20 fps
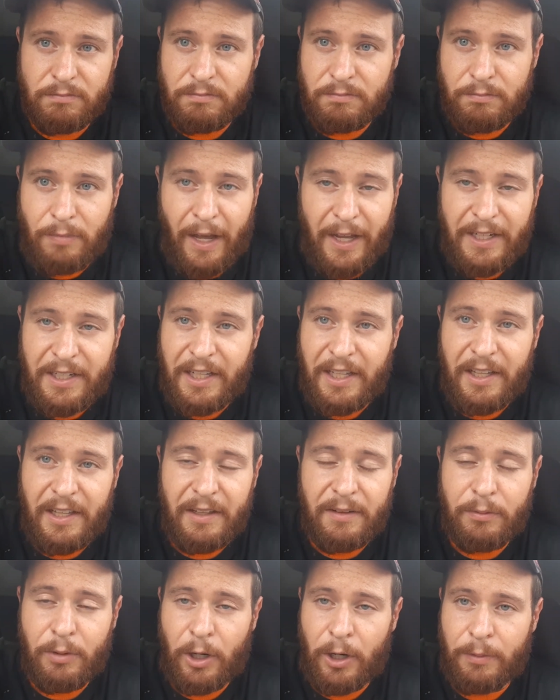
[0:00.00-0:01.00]
my
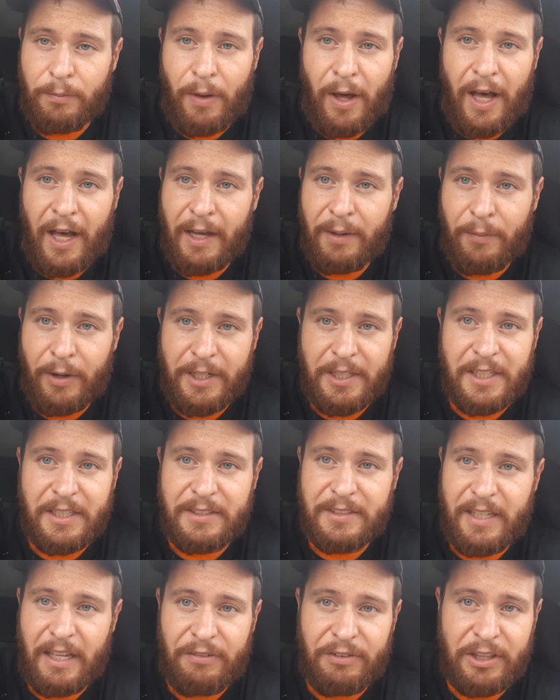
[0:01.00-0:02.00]
D or my my
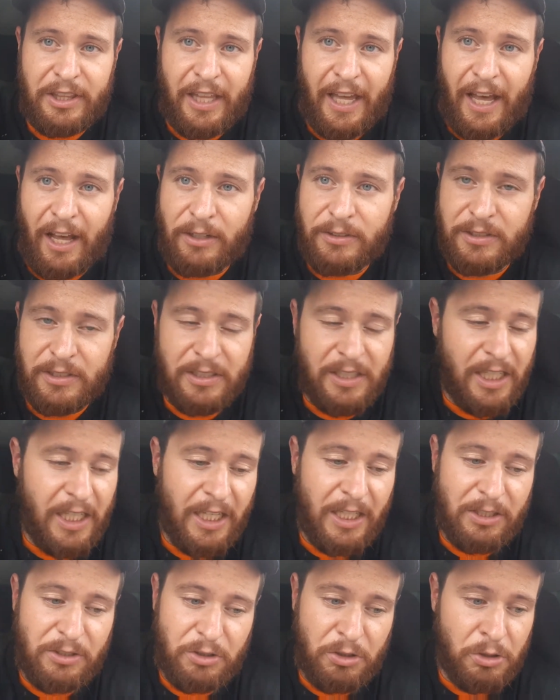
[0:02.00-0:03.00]
D7000
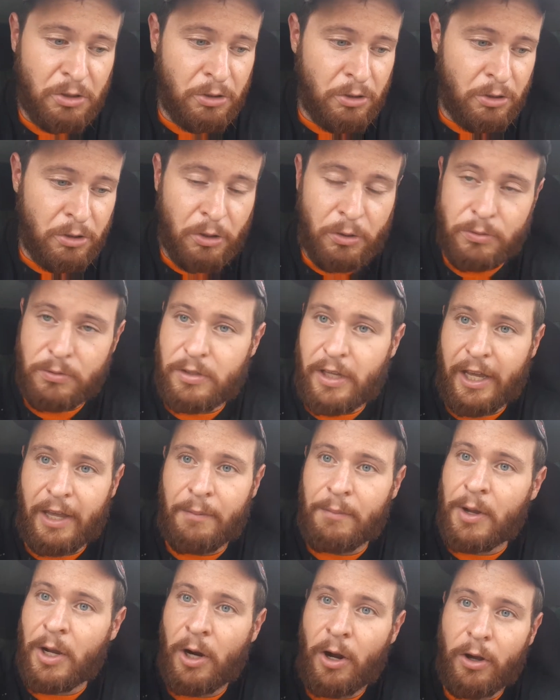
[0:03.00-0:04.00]
it shoots like a
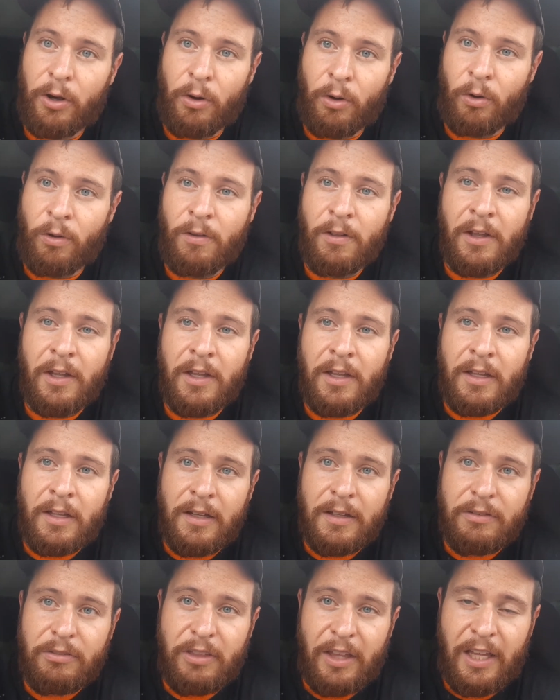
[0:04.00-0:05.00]
miracle
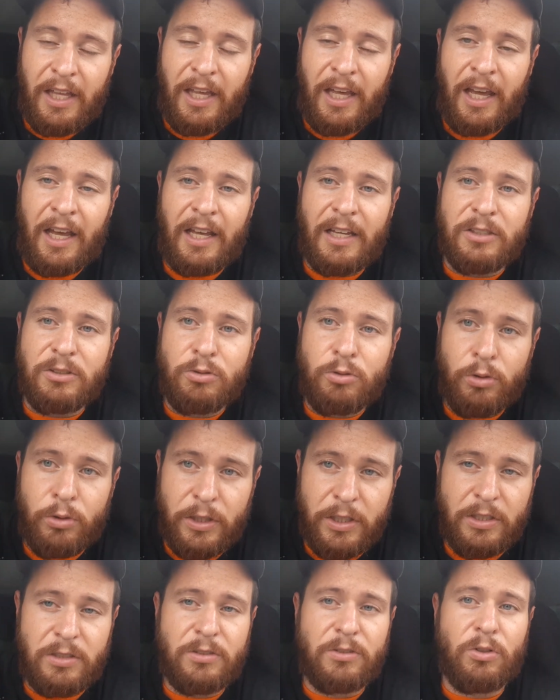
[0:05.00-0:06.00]
thing is
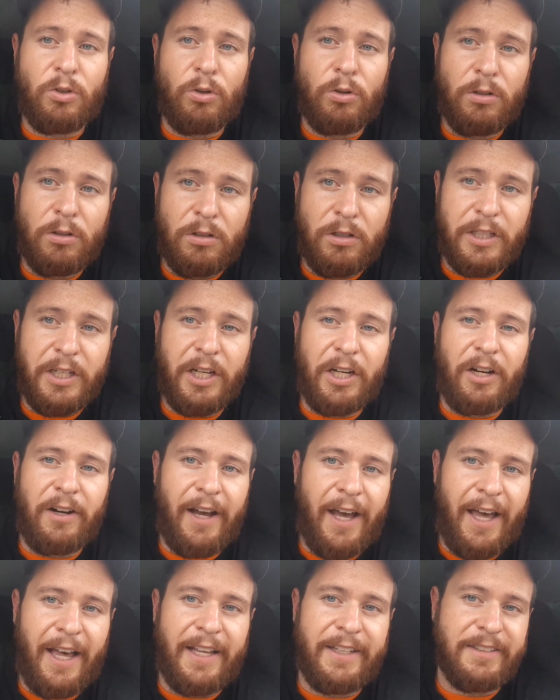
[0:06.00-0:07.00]
crystal clear
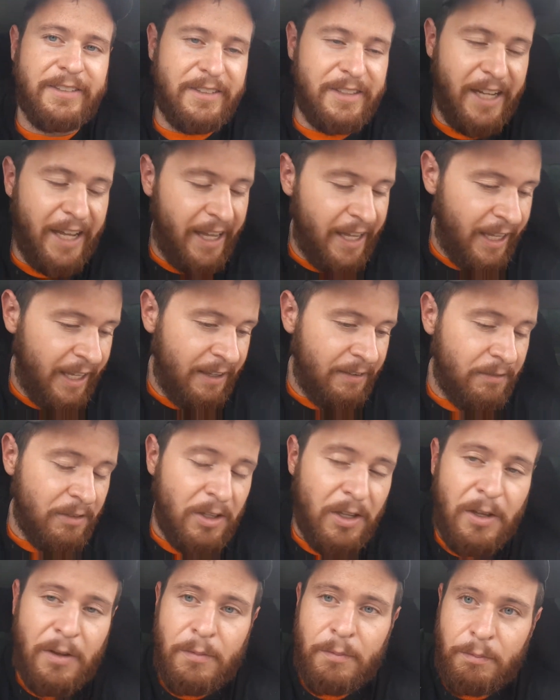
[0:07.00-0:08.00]
as day.
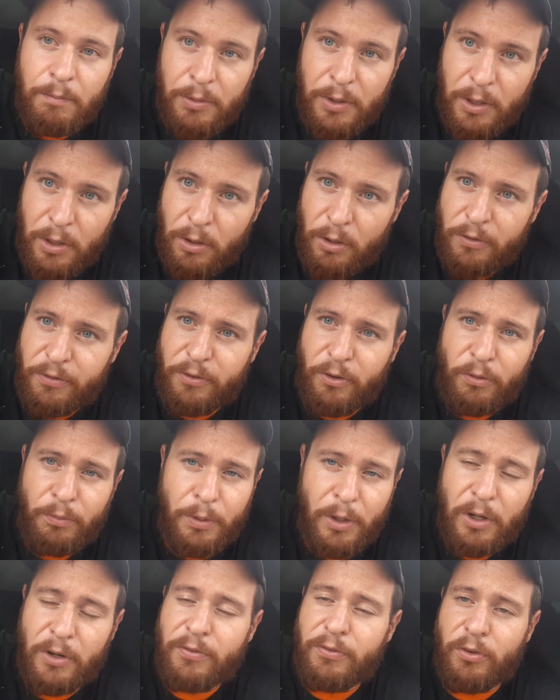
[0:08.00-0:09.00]
Beautiful,
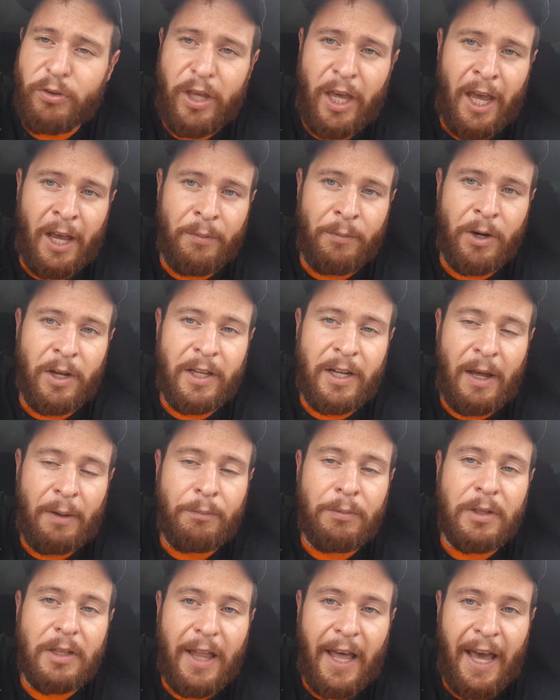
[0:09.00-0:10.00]
beautiful camera, and
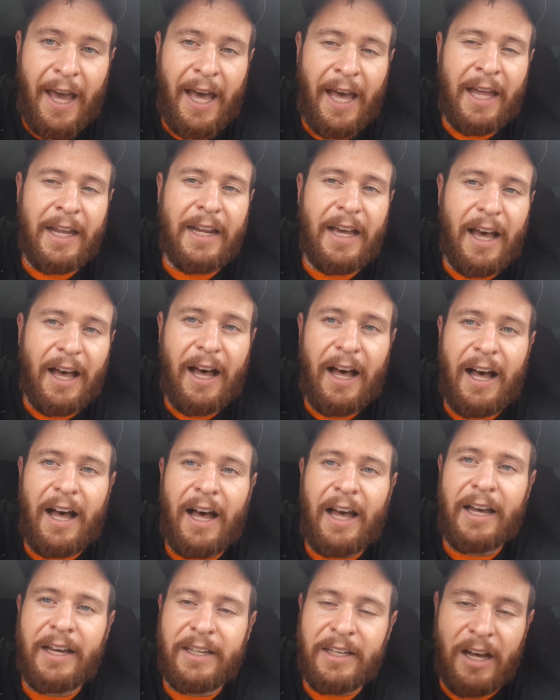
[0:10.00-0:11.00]
I'm glad
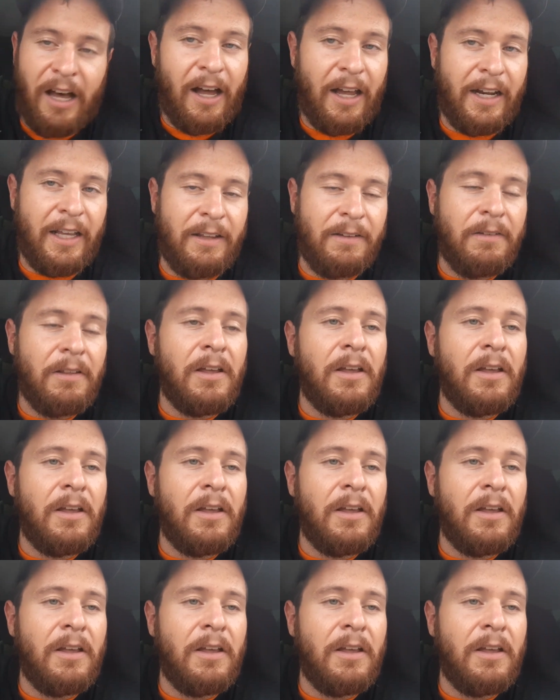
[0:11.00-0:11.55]
I got it.